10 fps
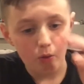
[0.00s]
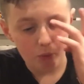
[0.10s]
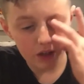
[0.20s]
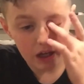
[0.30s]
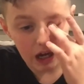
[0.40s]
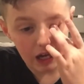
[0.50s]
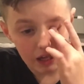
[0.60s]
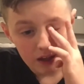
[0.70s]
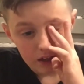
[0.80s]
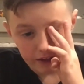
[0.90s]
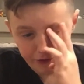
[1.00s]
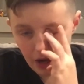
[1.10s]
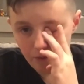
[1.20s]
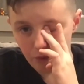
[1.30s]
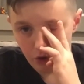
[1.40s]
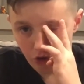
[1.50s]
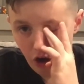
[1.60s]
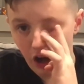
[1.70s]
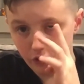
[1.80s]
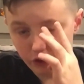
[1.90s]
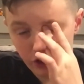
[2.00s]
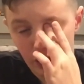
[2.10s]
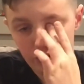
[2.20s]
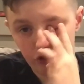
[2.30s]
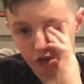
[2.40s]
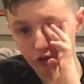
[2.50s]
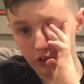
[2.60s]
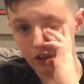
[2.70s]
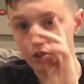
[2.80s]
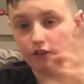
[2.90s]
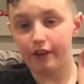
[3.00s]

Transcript: we got Denver at Kansas City.